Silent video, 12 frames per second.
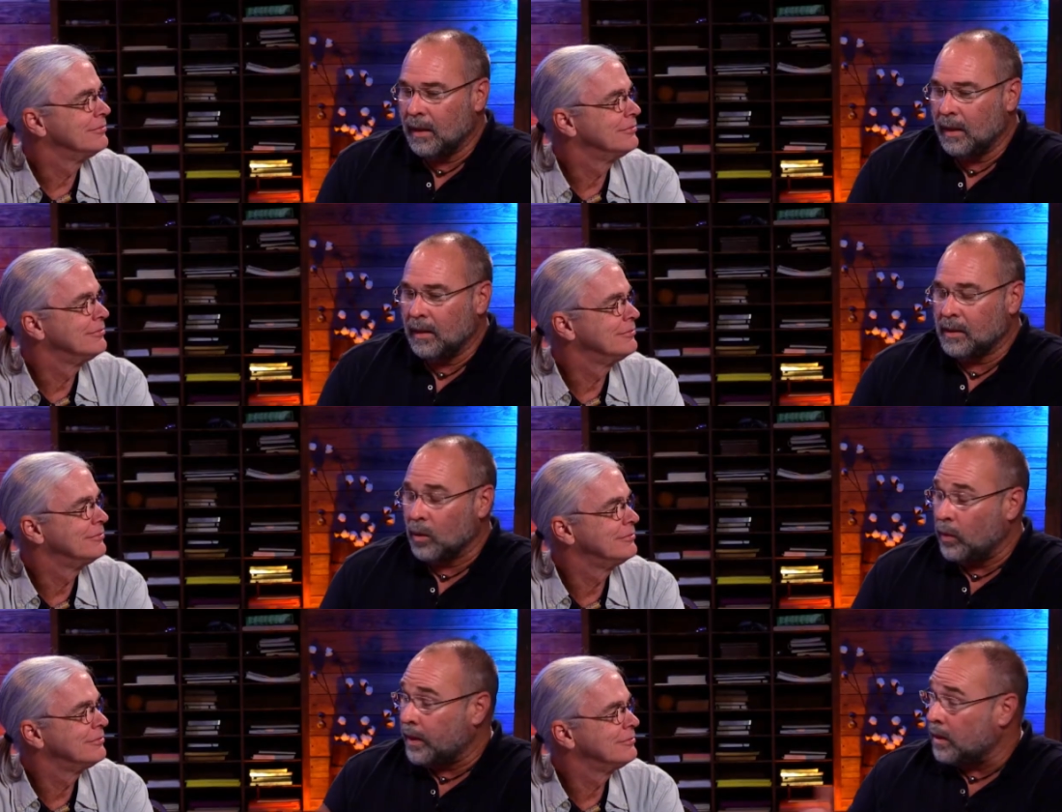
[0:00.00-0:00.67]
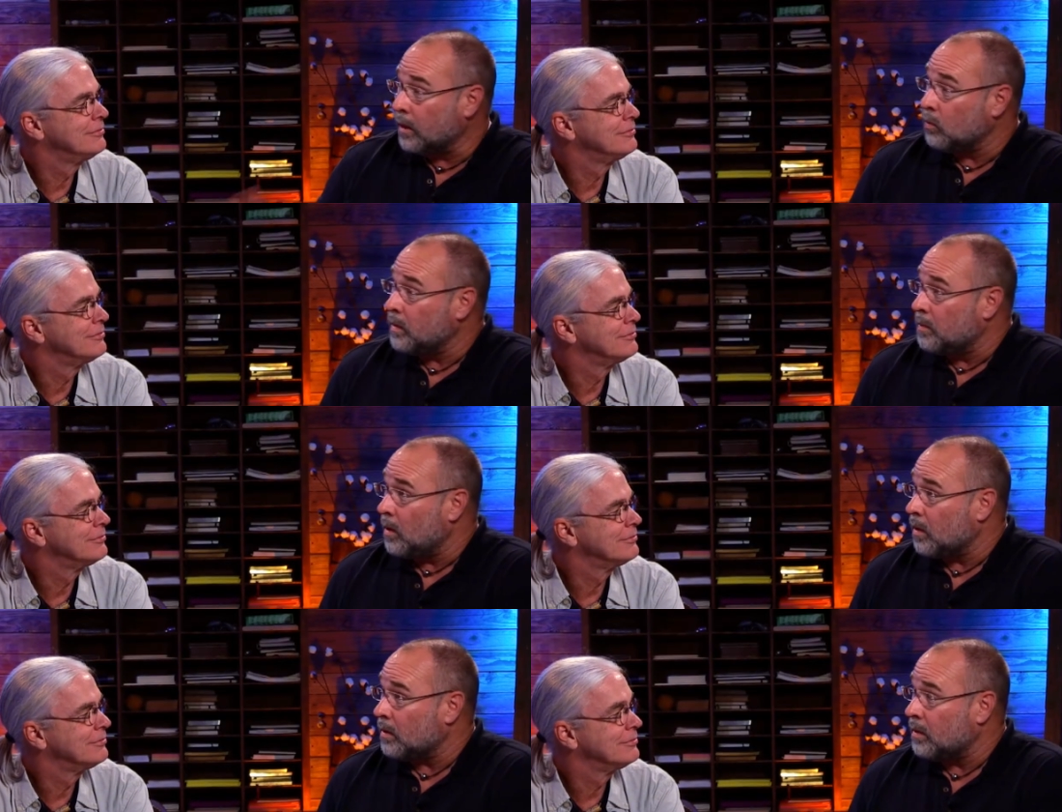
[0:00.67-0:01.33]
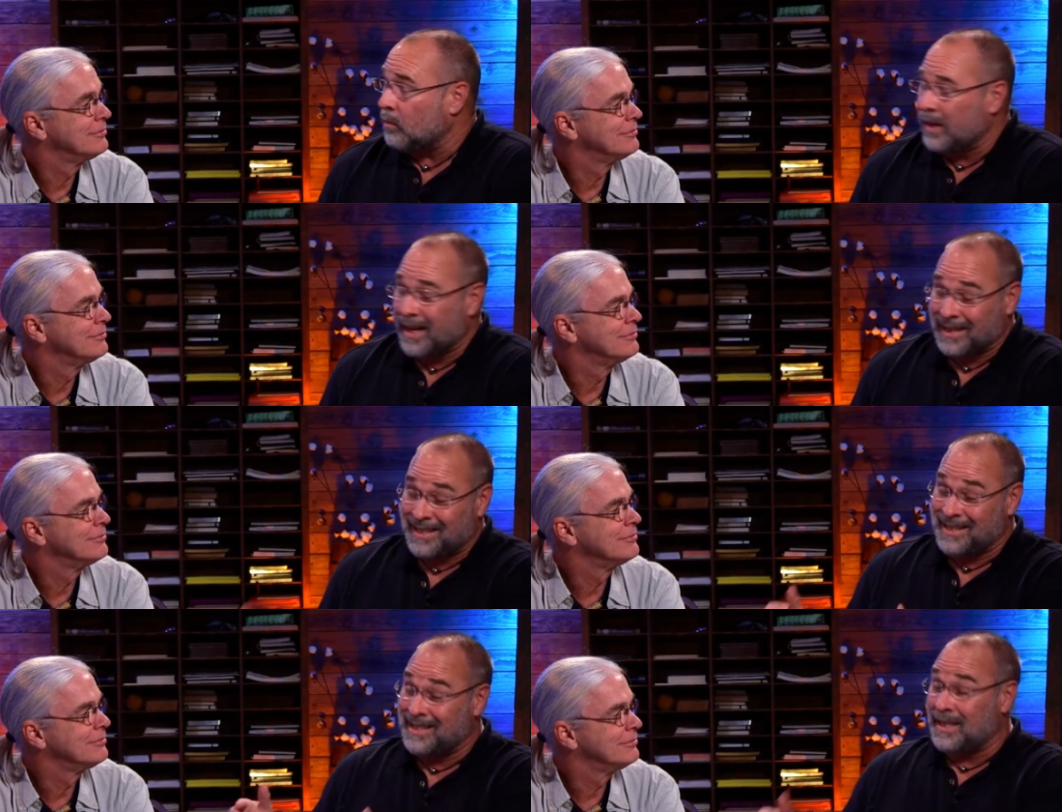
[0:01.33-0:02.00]
Speaker 1: So we cooked with Martha. We got
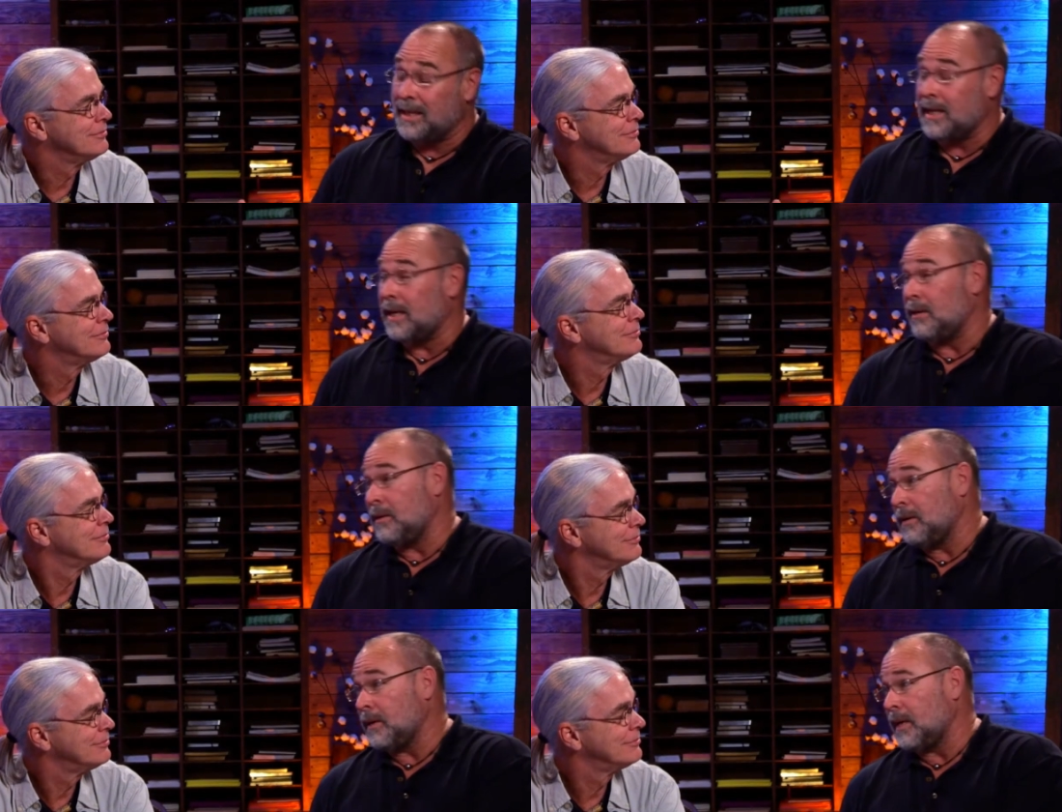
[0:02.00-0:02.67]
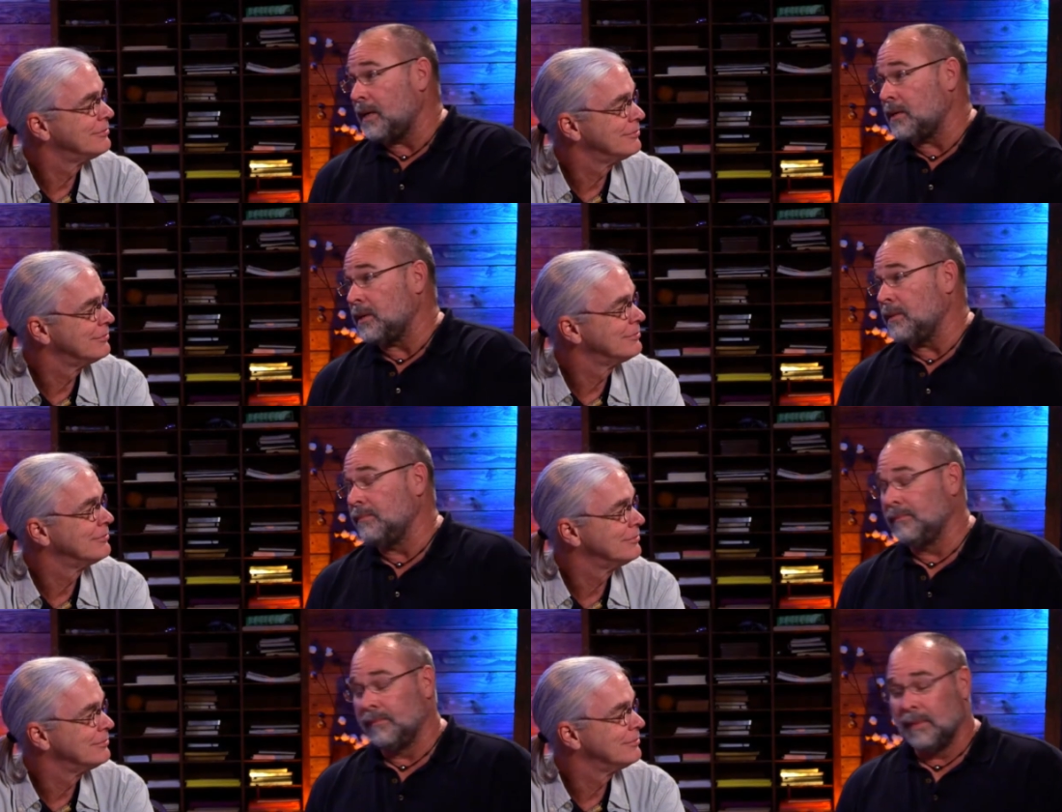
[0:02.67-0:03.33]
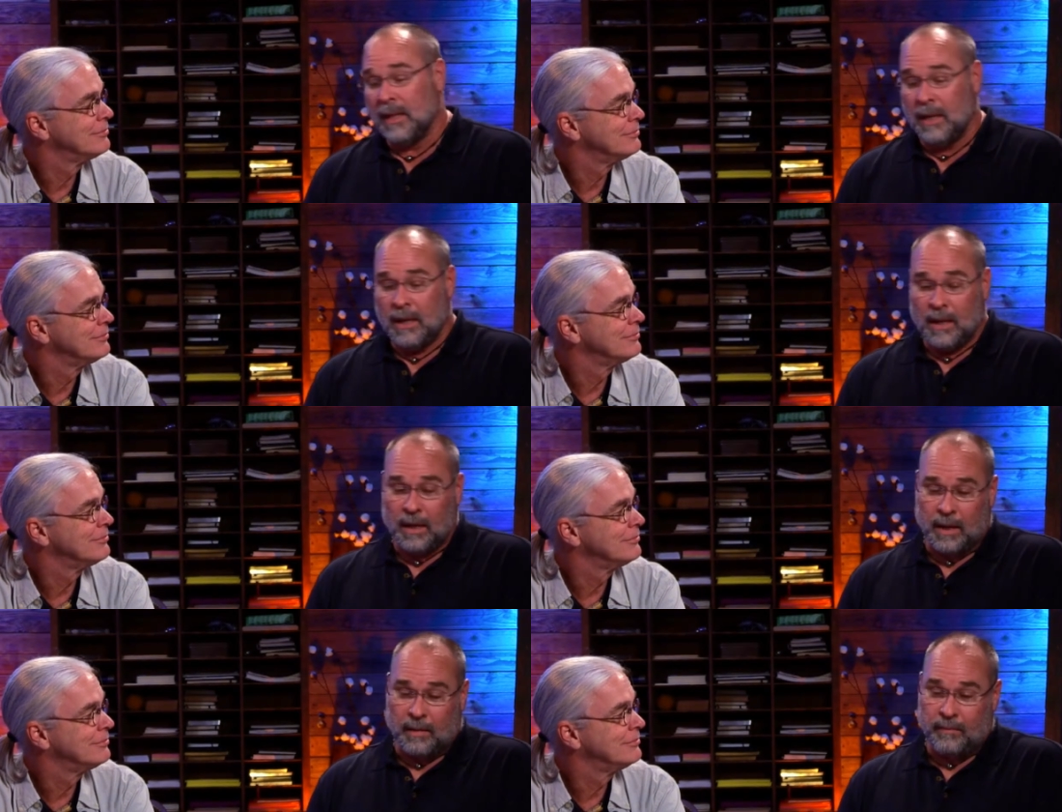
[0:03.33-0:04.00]
to sit down in her kitchen,
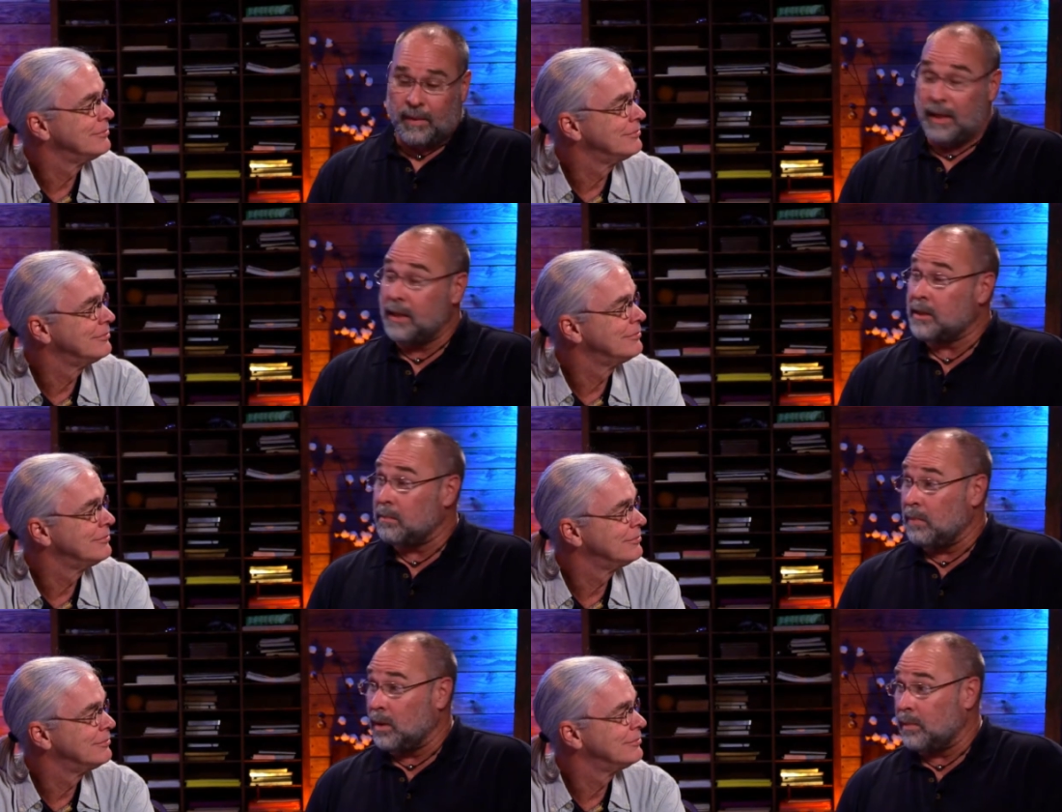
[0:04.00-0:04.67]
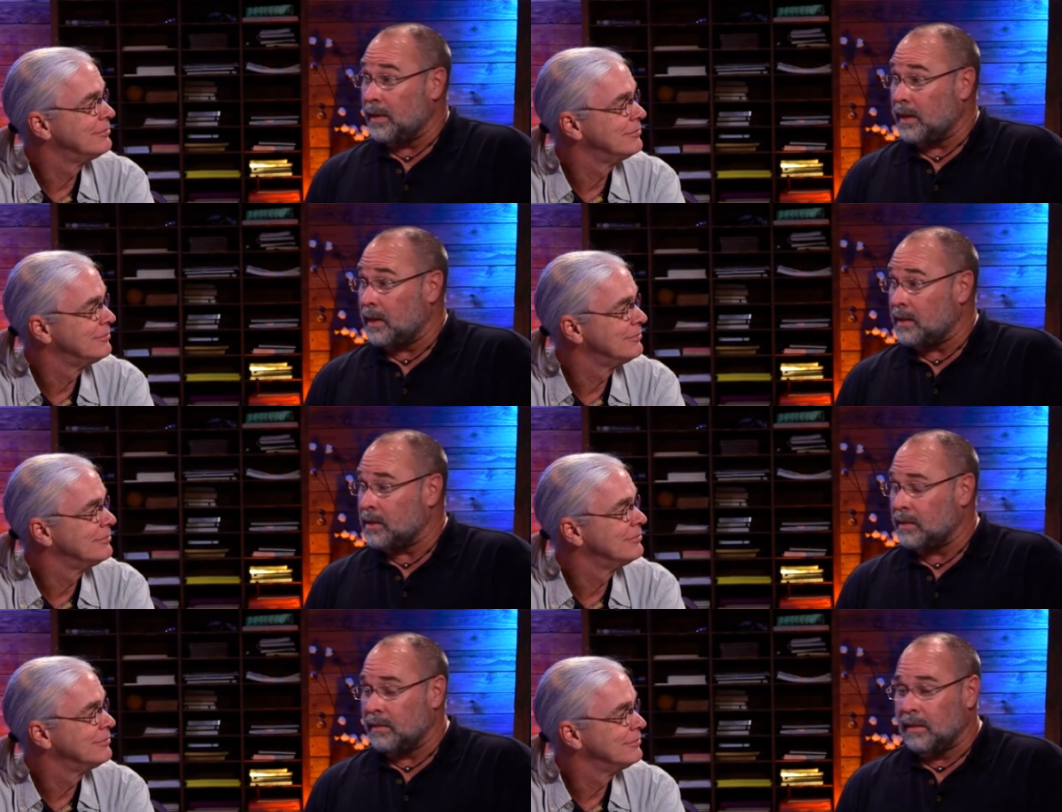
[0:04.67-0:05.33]
um, eat some blueberries,